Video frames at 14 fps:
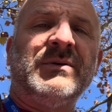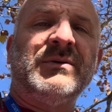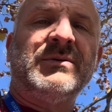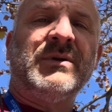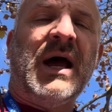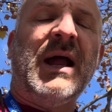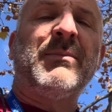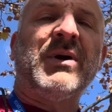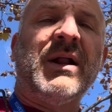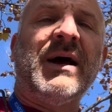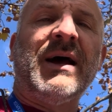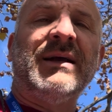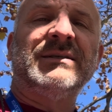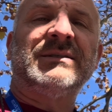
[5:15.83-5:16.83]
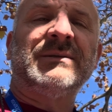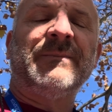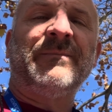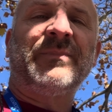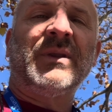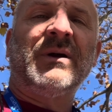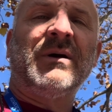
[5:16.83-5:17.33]
hybridized
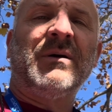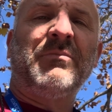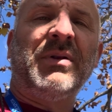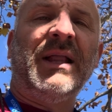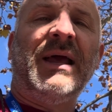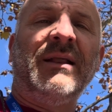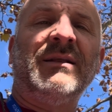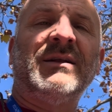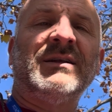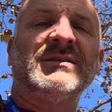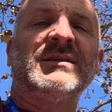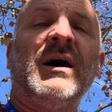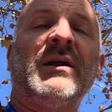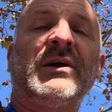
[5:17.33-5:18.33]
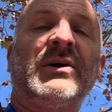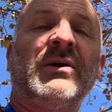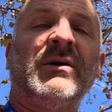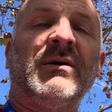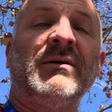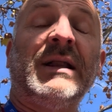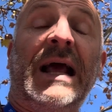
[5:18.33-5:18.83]
plant that does not
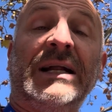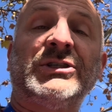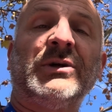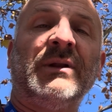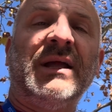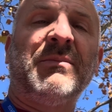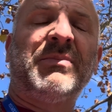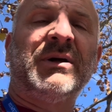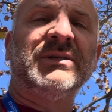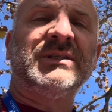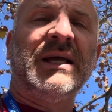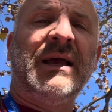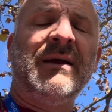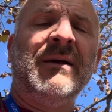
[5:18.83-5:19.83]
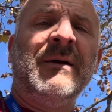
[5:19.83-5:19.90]
occur naturally per se,